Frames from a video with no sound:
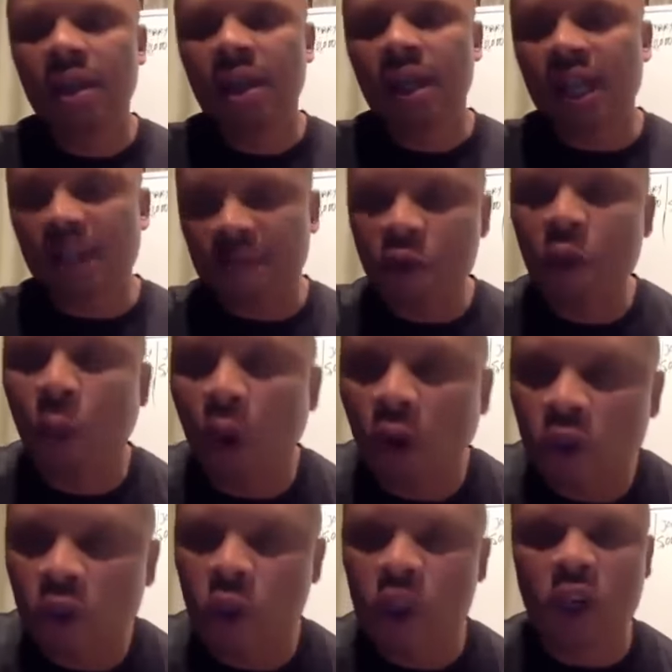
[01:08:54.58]
if you
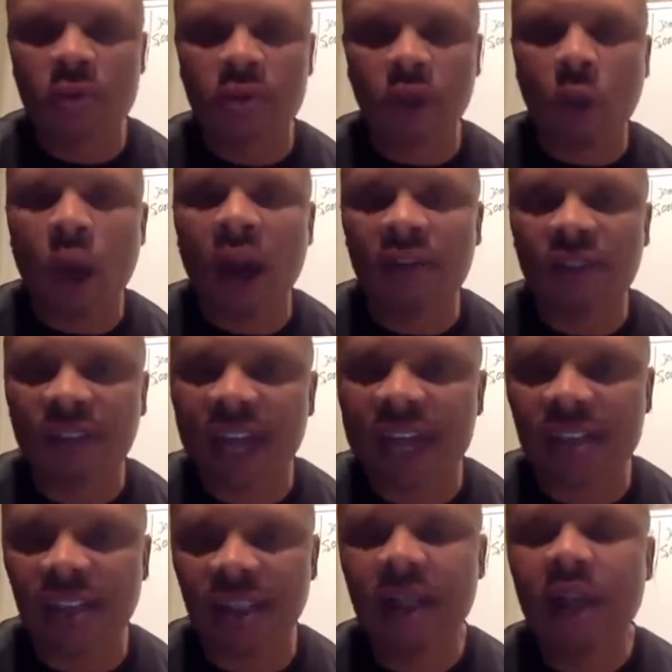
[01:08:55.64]
want to in terms of
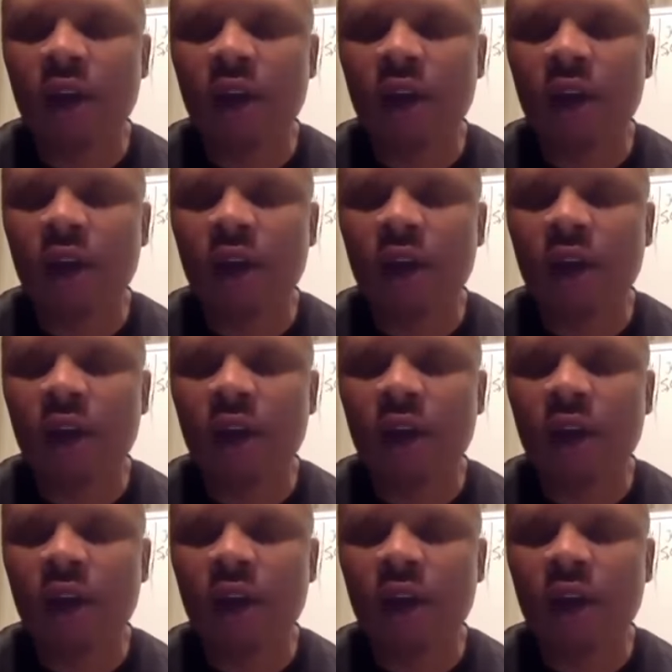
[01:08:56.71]
qualification.